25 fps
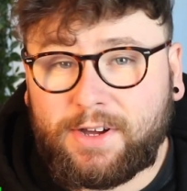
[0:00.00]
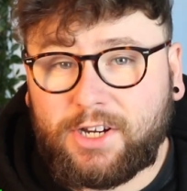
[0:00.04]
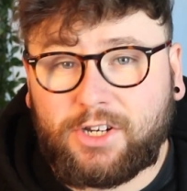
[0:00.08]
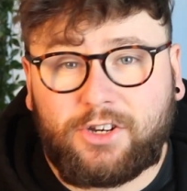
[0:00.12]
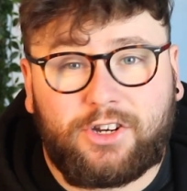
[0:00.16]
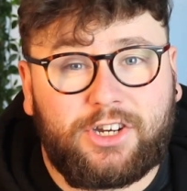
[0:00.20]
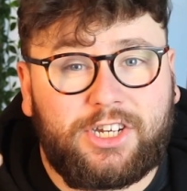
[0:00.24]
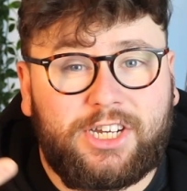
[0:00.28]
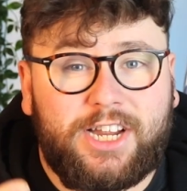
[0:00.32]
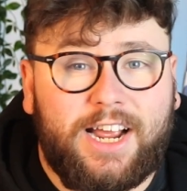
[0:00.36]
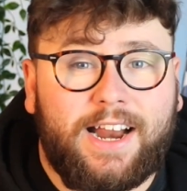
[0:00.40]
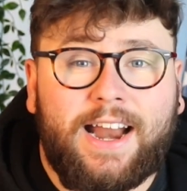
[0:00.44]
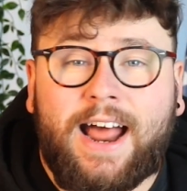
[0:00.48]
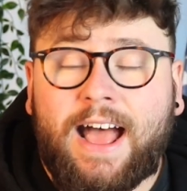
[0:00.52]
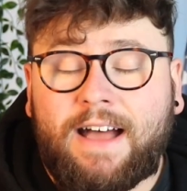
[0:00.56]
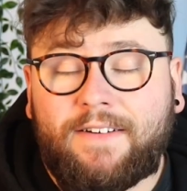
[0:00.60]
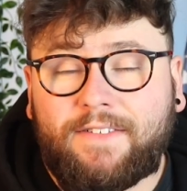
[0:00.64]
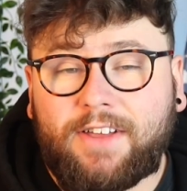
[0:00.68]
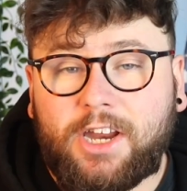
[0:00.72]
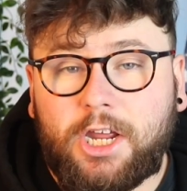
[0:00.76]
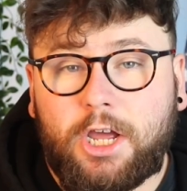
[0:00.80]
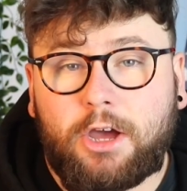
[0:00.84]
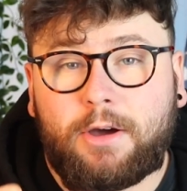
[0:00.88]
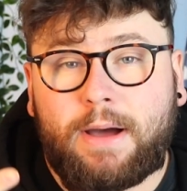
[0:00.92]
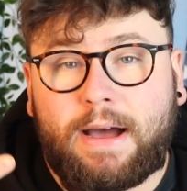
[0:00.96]
Make sure you check that
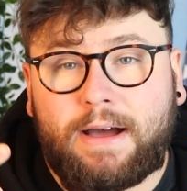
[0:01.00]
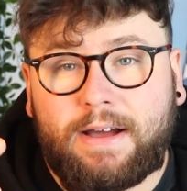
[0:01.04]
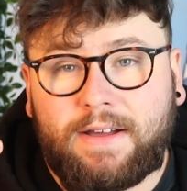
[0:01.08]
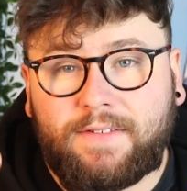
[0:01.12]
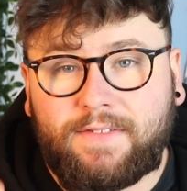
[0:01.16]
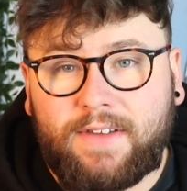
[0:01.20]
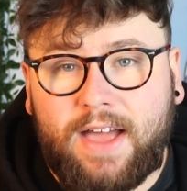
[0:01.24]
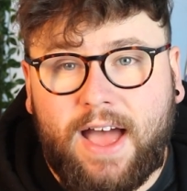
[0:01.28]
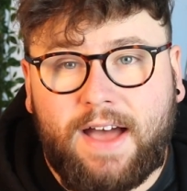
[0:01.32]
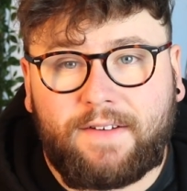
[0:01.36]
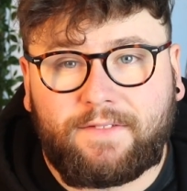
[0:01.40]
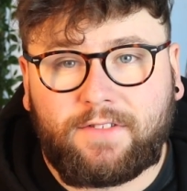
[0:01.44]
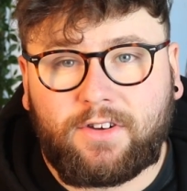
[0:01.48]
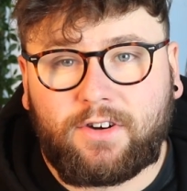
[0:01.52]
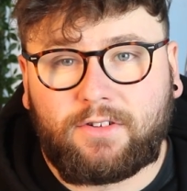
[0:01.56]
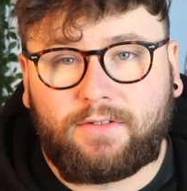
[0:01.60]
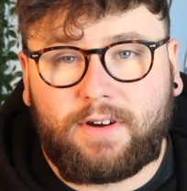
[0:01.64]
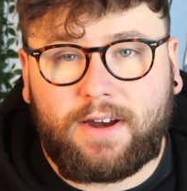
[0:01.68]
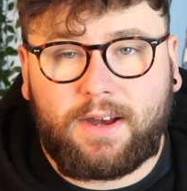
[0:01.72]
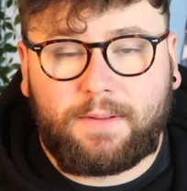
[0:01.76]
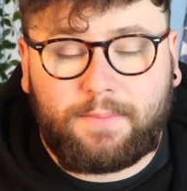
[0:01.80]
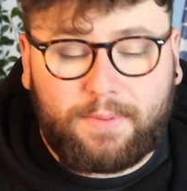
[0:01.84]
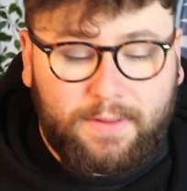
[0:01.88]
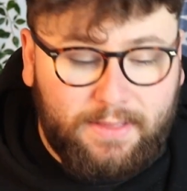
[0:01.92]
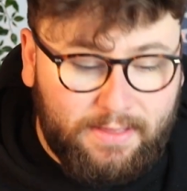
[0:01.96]
video out if you haven't
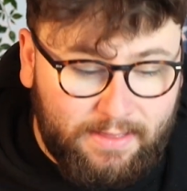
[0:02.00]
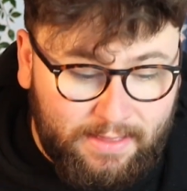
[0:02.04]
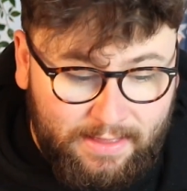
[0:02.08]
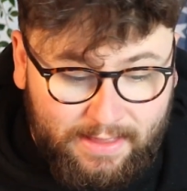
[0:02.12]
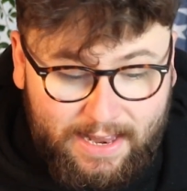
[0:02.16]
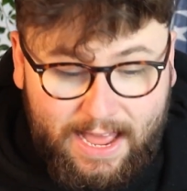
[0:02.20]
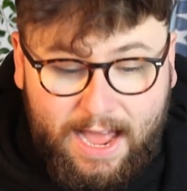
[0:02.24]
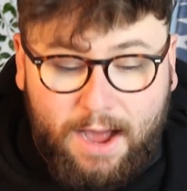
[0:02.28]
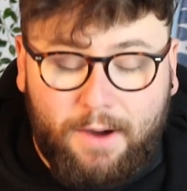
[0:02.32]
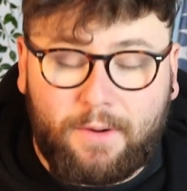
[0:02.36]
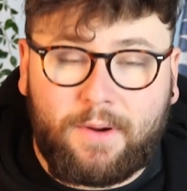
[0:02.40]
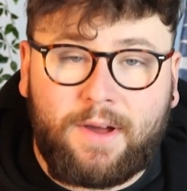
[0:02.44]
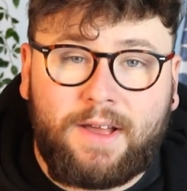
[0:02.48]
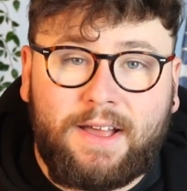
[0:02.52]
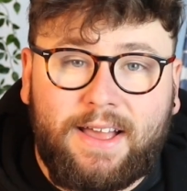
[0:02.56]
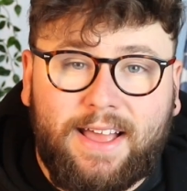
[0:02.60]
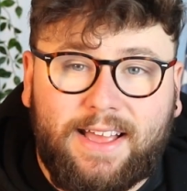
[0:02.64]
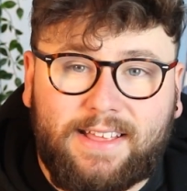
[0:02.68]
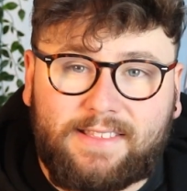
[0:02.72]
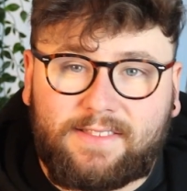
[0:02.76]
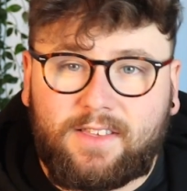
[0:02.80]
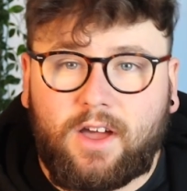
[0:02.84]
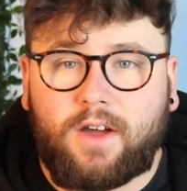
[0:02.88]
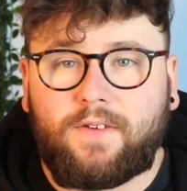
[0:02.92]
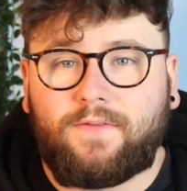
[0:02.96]
already, but now
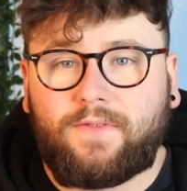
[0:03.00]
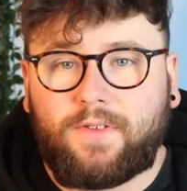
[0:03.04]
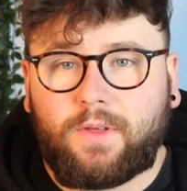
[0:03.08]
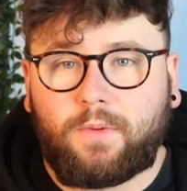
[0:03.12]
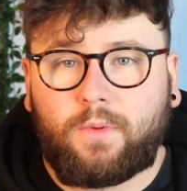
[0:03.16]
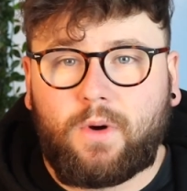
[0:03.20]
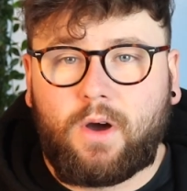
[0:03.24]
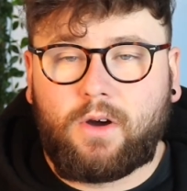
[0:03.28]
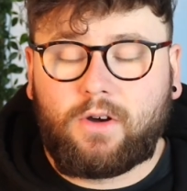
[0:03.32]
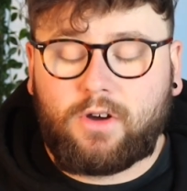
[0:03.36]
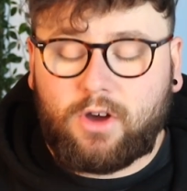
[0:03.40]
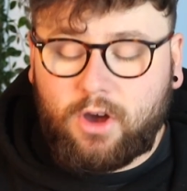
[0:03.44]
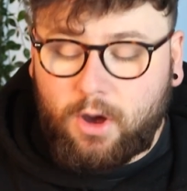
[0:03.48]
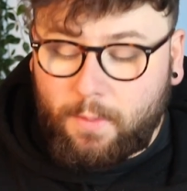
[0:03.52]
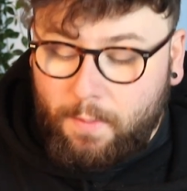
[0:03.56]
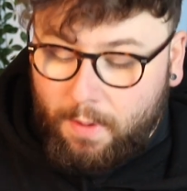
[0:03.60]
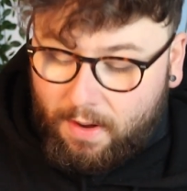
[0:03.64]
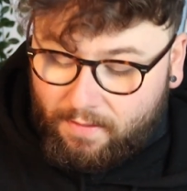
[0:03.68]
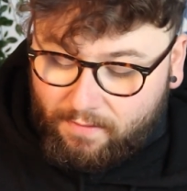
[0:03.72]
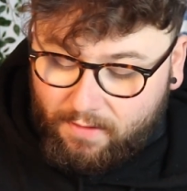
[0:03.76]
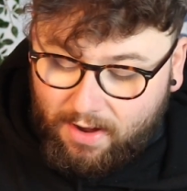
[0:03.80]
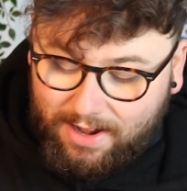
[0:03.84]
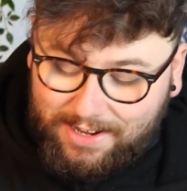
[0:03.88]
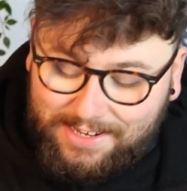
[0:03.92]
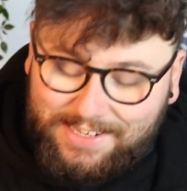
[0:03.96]
it's time for the World
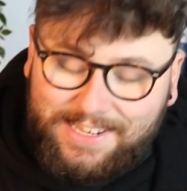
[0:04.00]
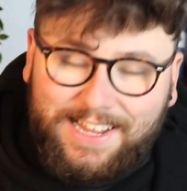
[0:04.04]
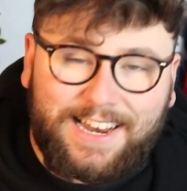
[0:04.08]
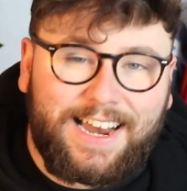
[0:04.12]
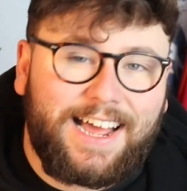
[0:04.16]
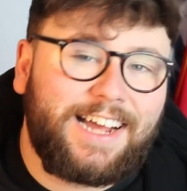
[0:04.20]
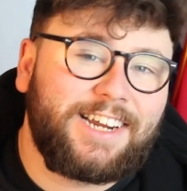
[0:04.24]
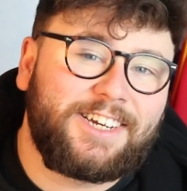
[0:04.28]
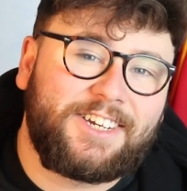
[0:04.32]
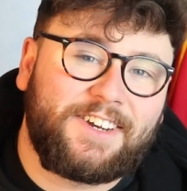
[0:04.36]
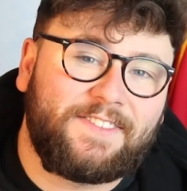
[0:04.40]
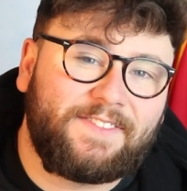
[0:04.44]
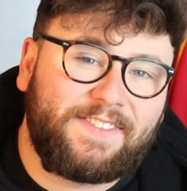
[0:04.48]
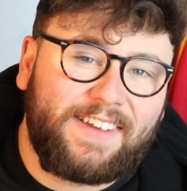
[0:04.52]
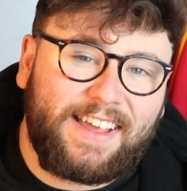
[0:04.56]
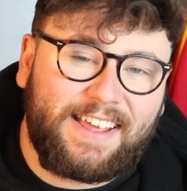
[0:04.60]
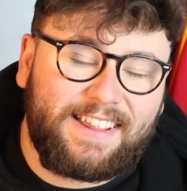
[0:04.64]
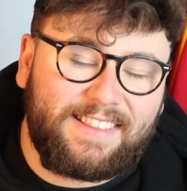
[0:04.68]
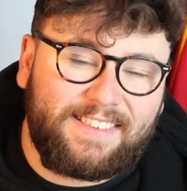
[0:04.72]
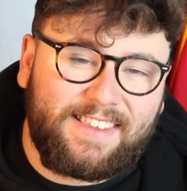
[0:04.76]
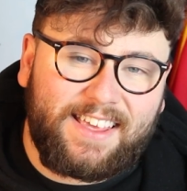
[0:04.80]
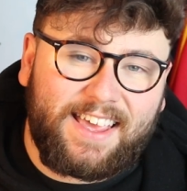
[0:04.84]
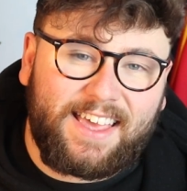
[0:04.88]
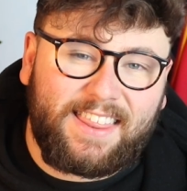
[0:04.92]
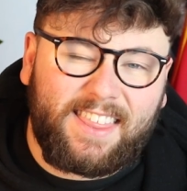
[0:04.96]
Cup. I've got a selection of
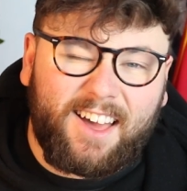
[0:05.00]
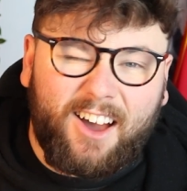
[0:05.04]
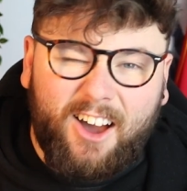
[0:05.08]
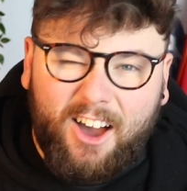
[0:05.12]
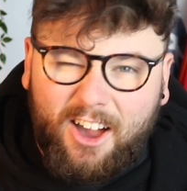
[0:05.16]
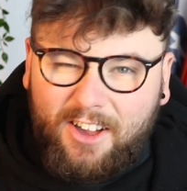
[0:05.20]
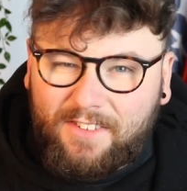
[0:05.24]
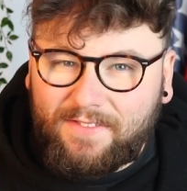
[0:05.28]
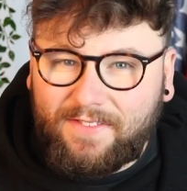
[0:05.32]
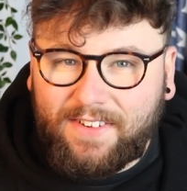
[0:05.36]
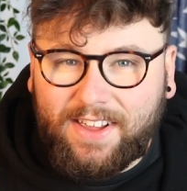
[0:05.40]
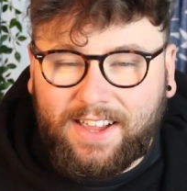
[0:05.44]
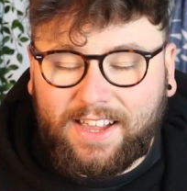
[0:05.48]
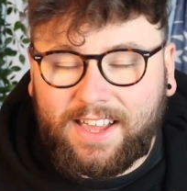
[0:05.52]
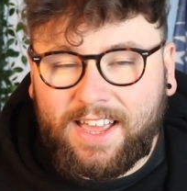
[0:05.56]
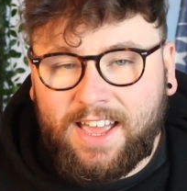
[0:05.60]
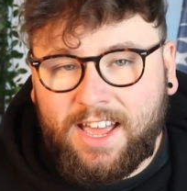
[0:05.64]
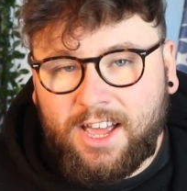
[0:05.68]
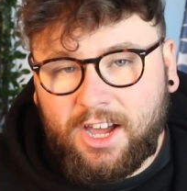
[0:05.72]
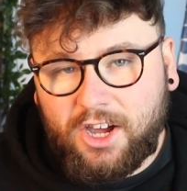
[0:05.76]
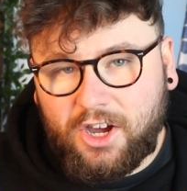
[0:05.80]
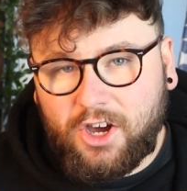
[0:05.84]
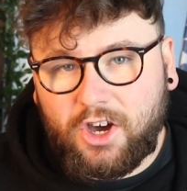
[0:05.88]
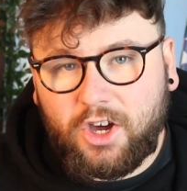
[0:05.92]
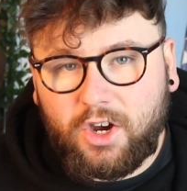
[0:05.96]
kits here that I think
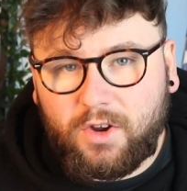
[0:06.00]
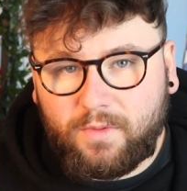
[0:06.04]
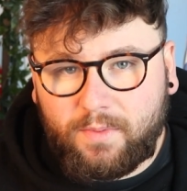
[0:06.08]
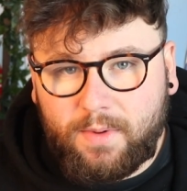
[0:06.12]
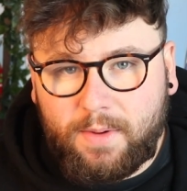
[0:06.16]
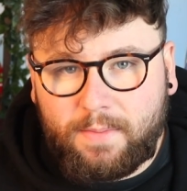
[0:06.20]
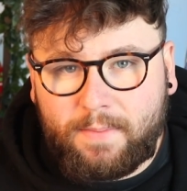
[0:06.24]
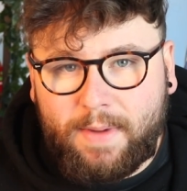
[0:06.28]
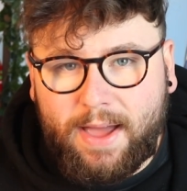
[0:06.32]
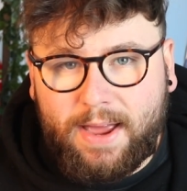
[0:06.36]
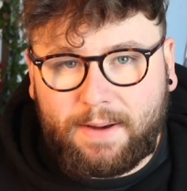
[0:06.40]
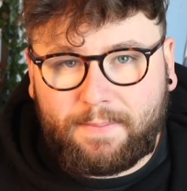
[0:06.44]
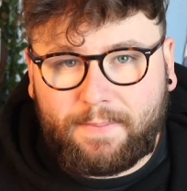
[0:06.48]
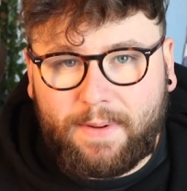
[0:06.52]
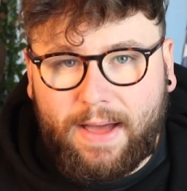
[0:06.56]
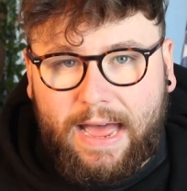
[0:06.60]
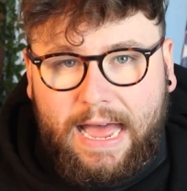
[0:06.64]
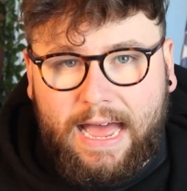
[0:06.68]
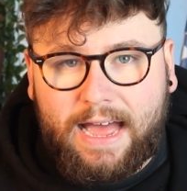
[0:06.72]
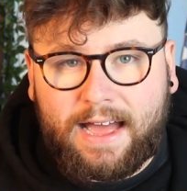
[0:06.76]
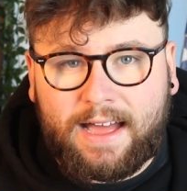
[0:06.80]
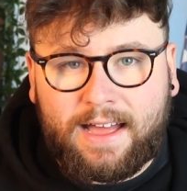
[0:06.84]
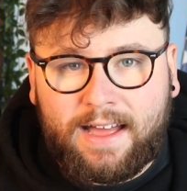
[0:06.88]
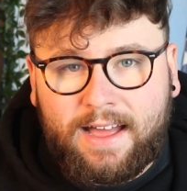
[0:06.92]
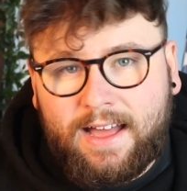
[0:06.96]
could have been made
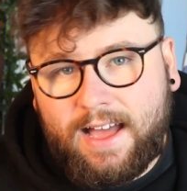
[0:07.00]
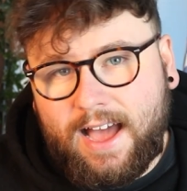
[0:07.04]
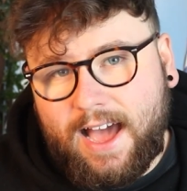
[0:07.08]
better,